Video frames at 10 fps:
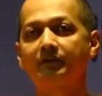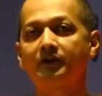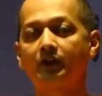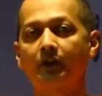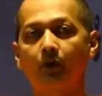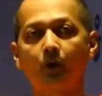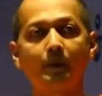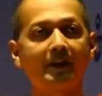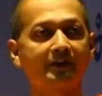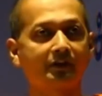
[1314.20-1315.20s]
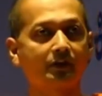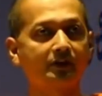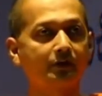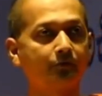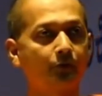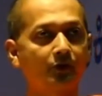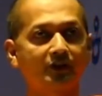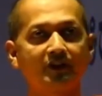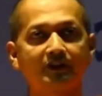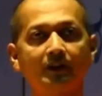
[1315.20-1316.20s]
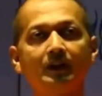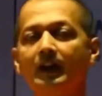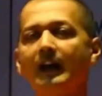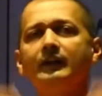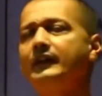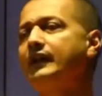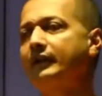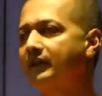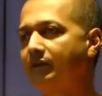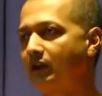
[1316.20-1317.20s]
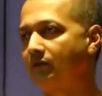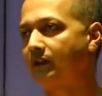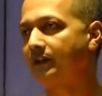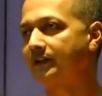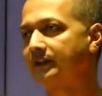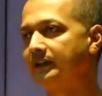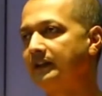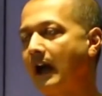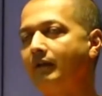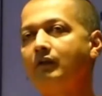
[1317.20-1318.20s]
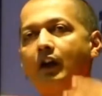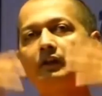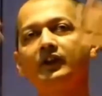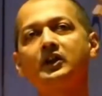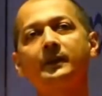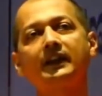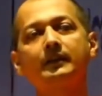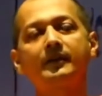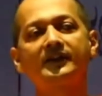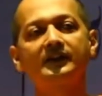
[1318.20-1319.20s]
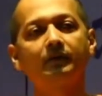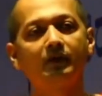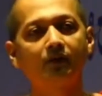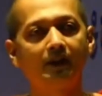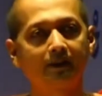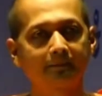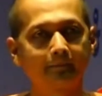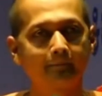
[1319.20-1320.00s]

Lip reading: is controlled by external forces, I will never have self-confidence. I will always be at the mercy of the world.